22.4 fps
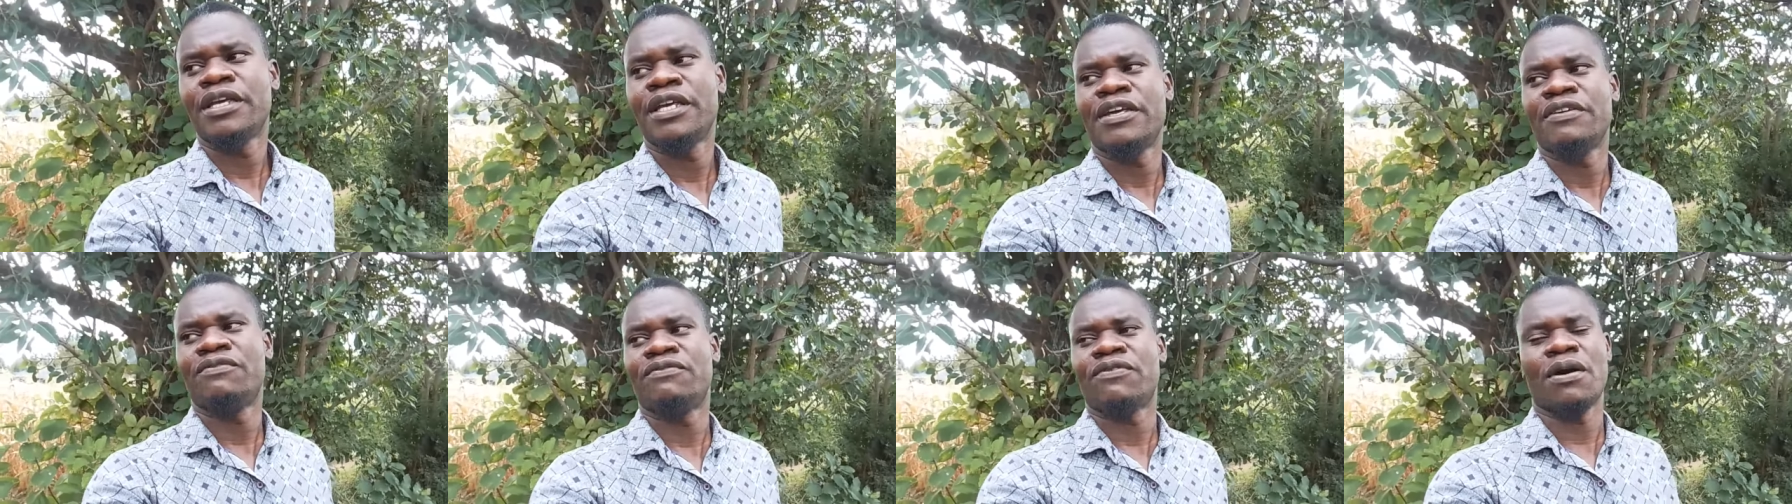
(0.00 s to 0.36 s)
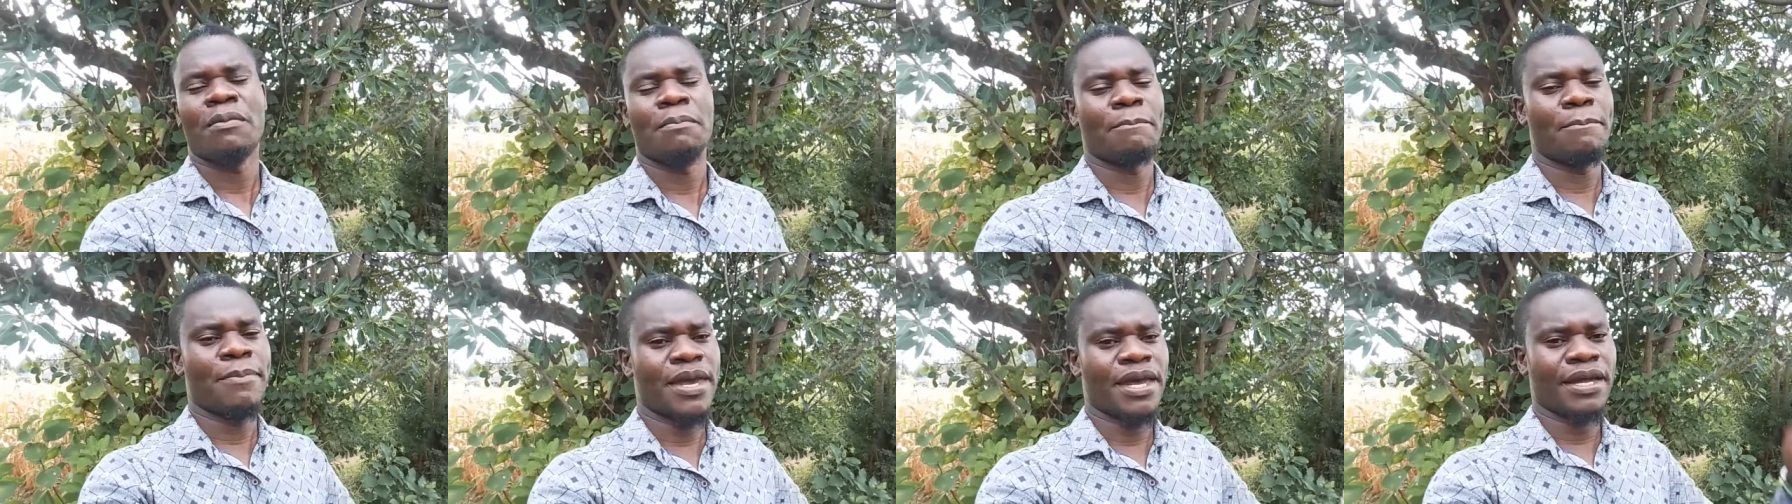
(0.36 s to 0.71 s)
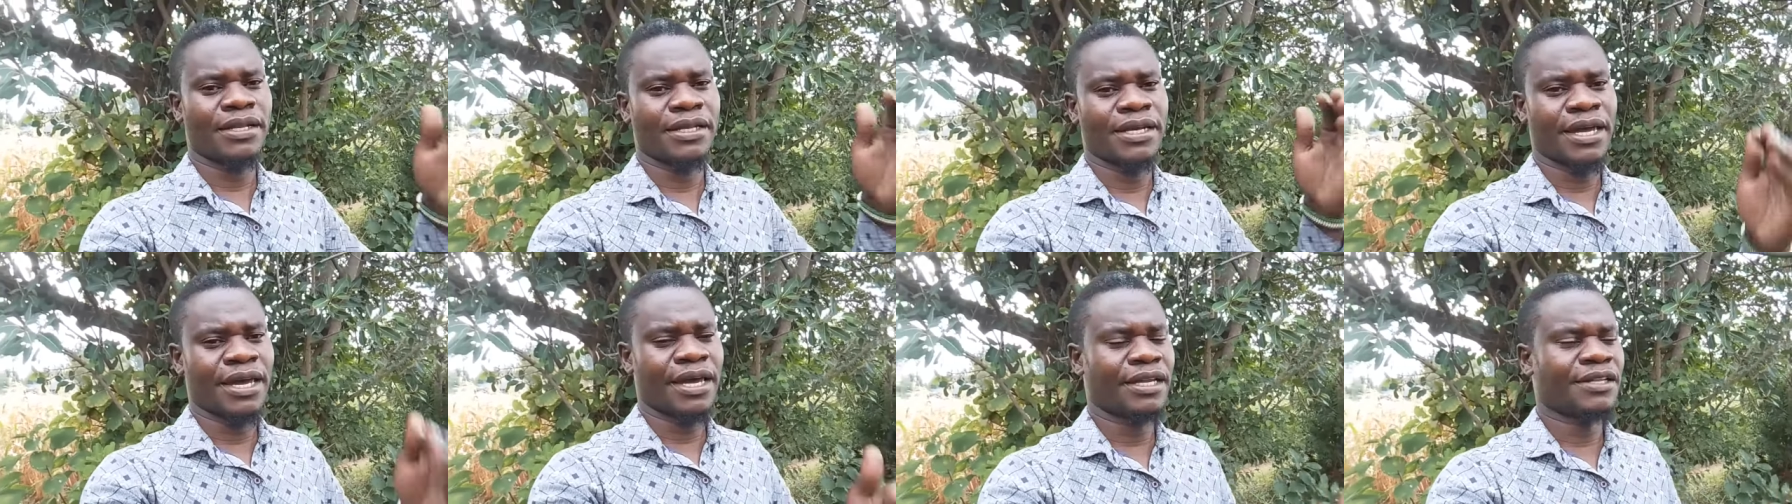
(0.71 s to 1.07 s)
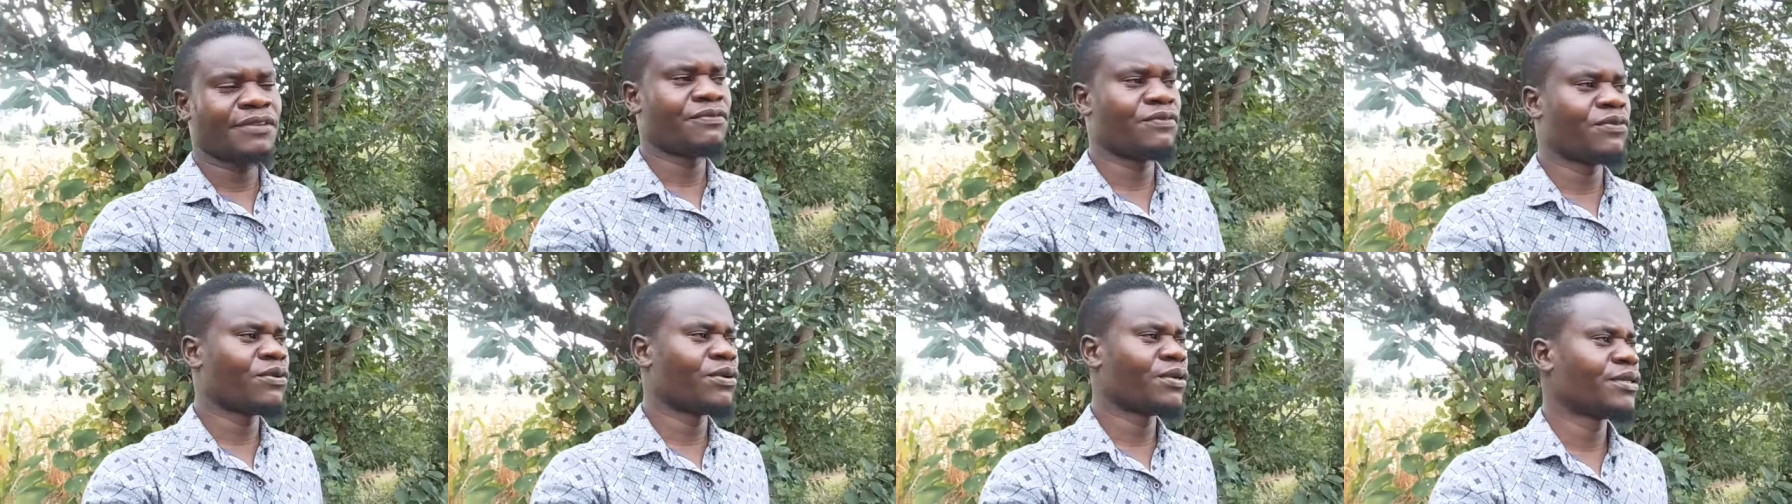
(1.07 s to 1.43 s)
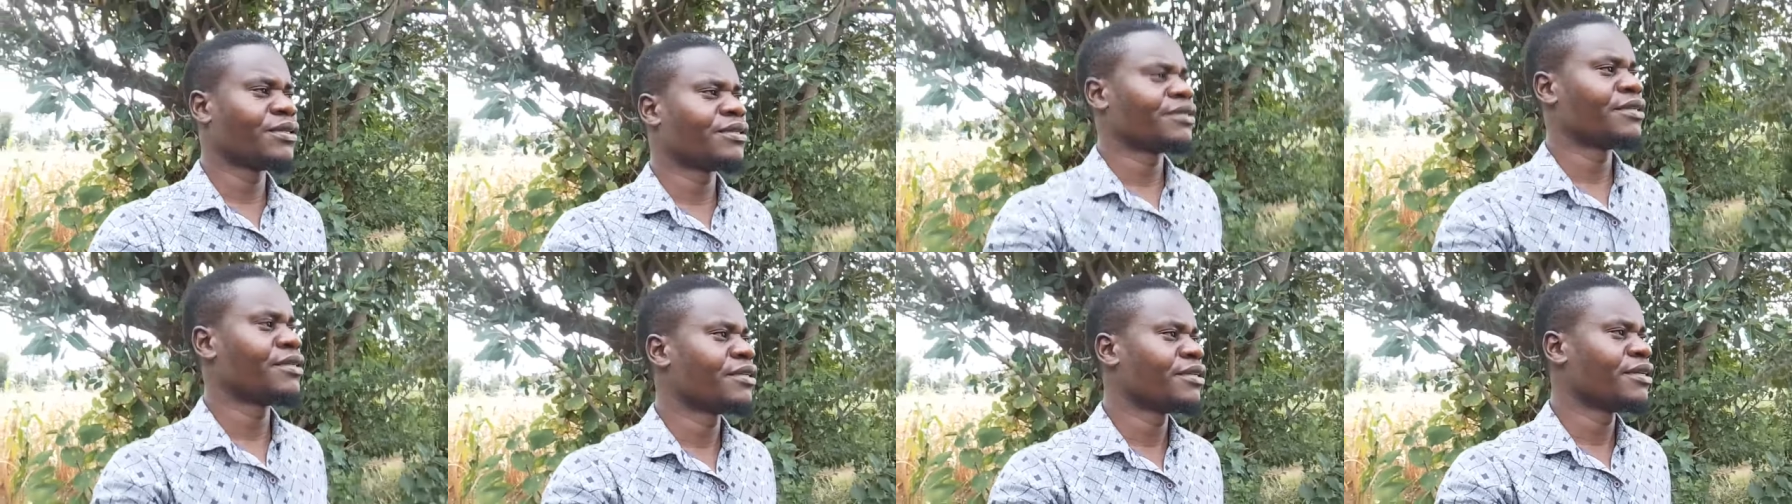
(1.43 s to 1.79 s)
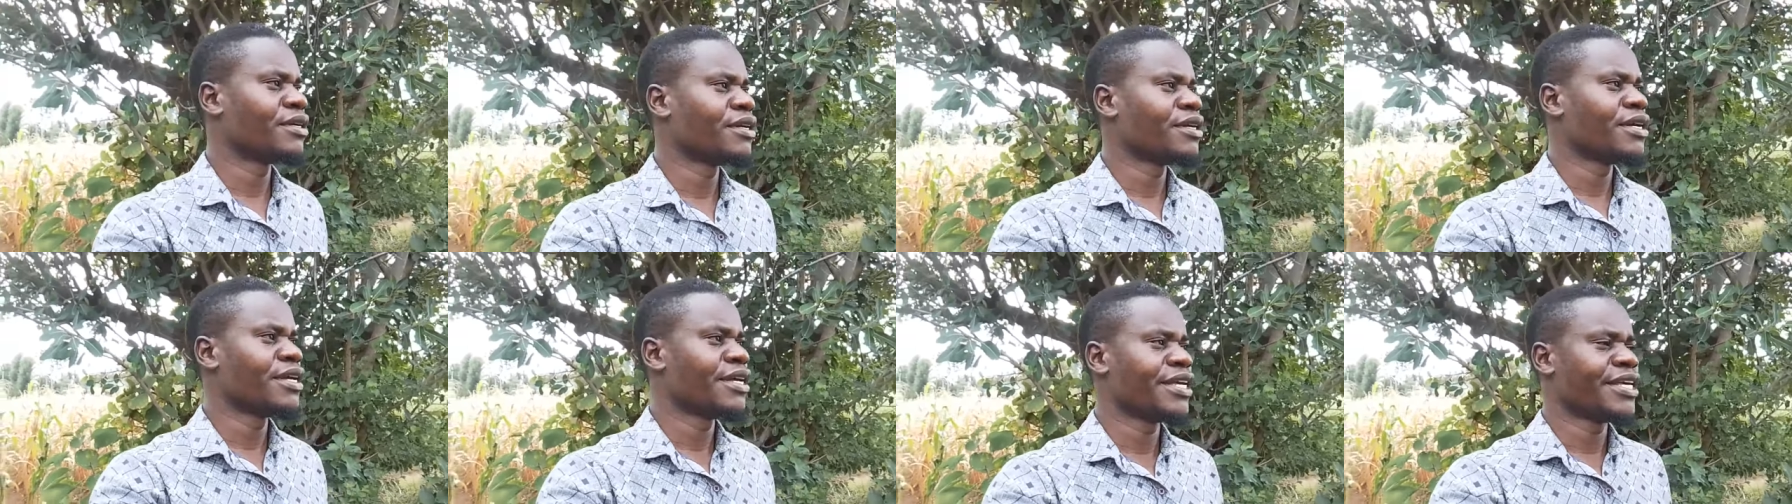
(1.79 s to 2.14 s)
if I'm being hateful,
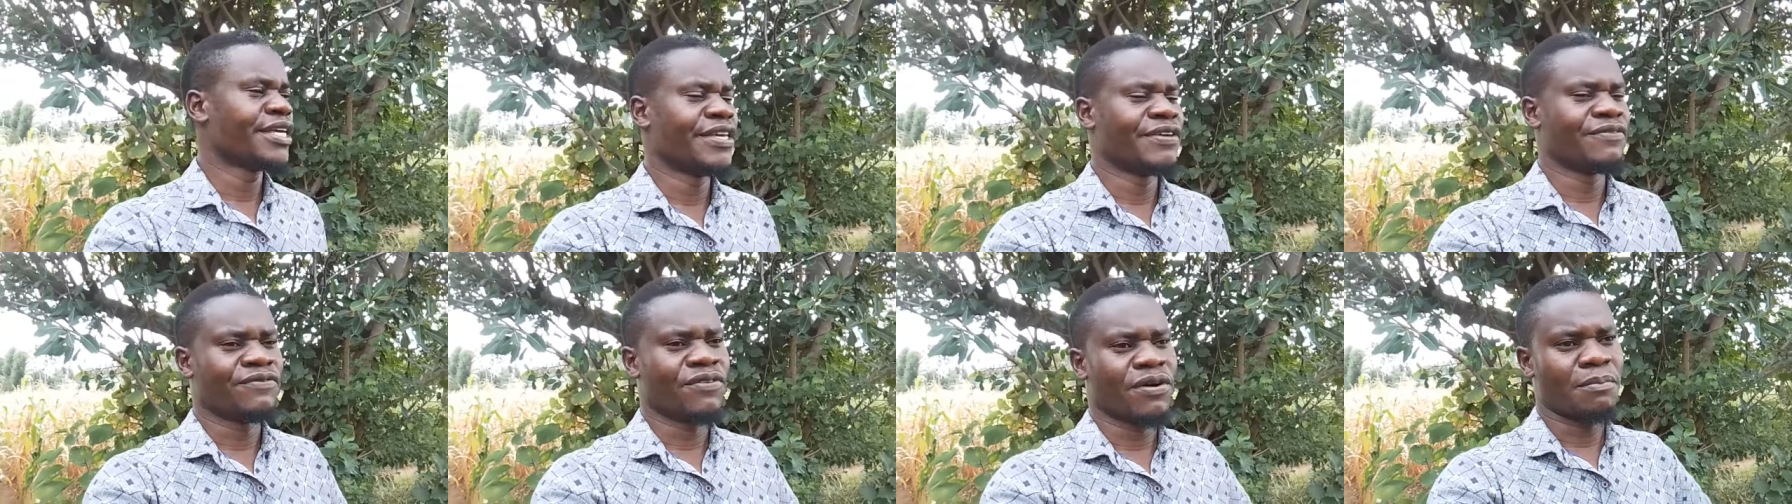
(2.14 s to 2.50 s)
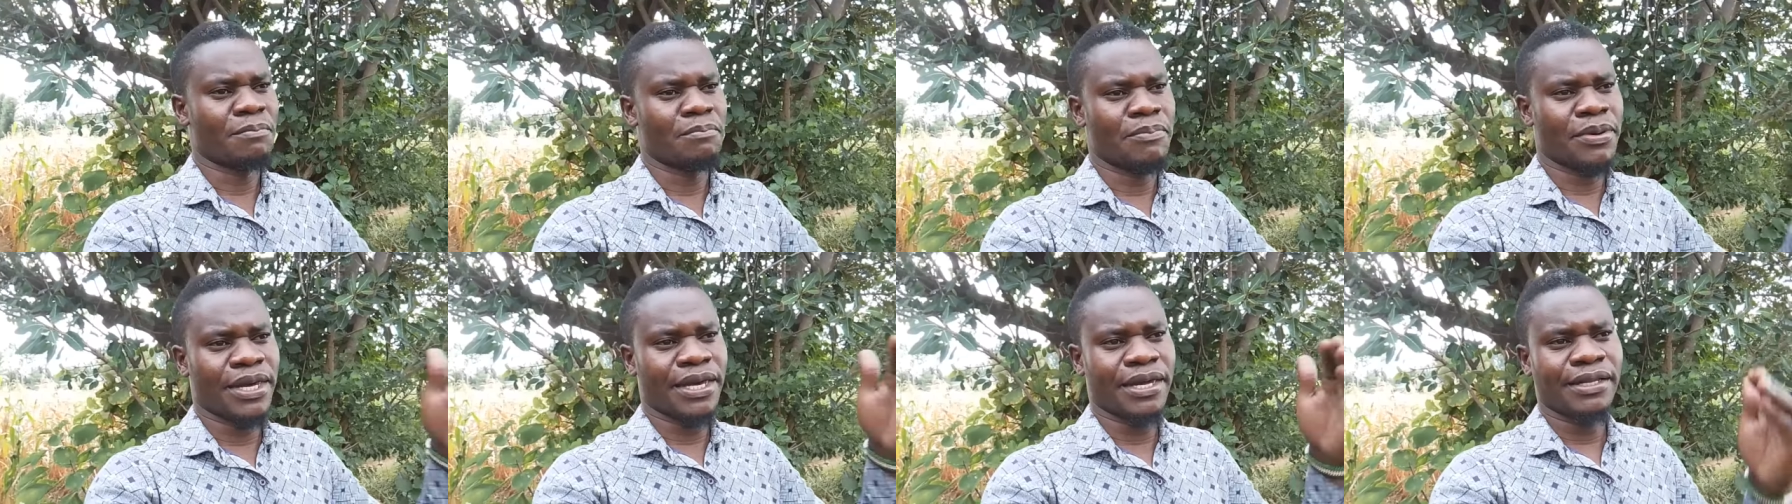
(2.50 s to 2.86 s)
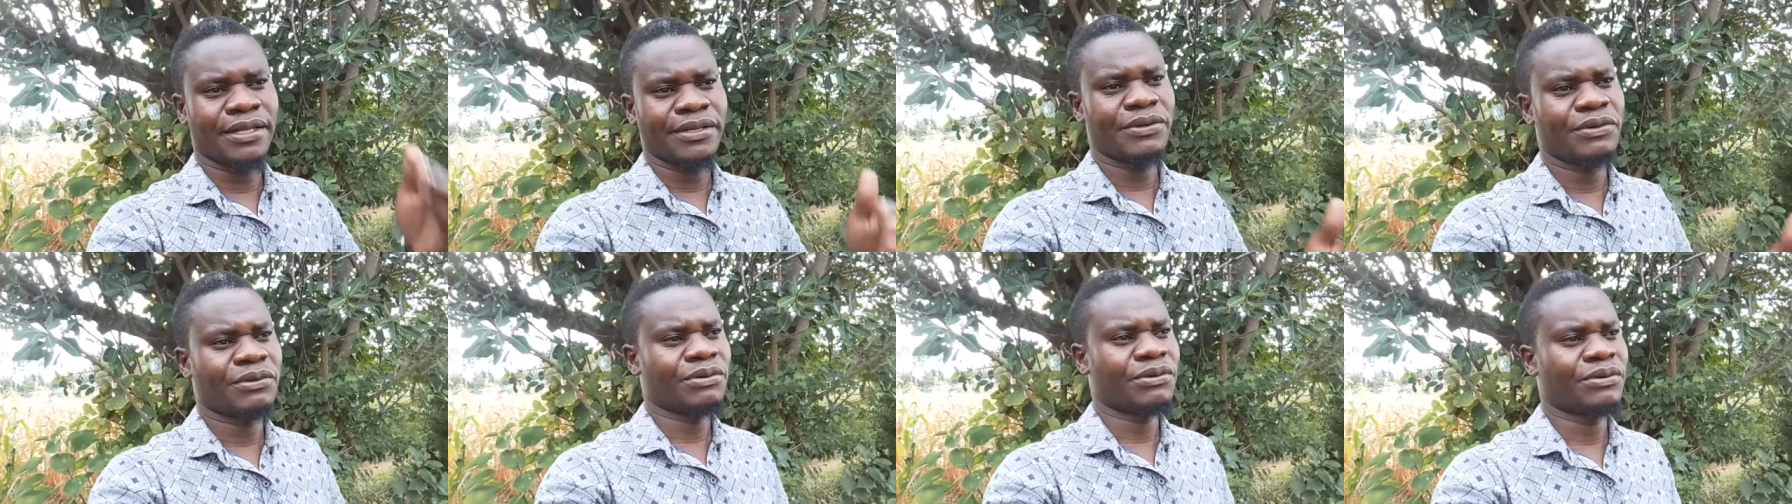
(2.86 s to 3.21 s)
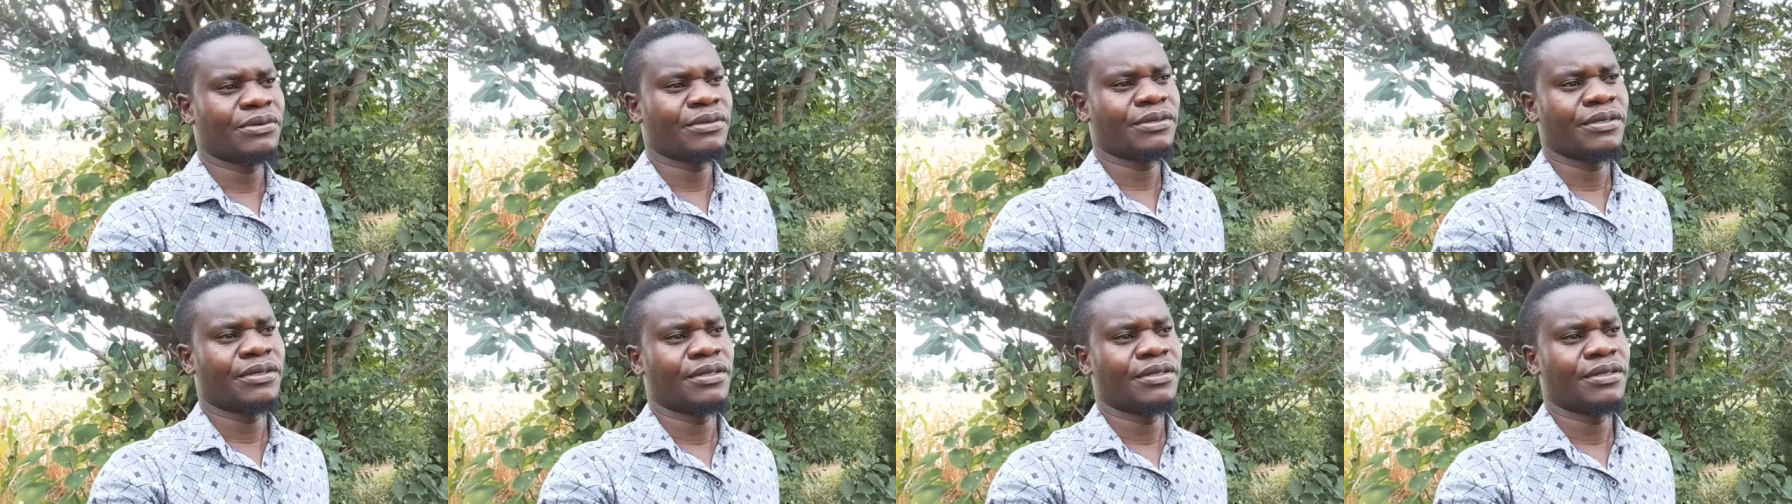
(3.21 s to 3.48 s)
if I'm being, you know.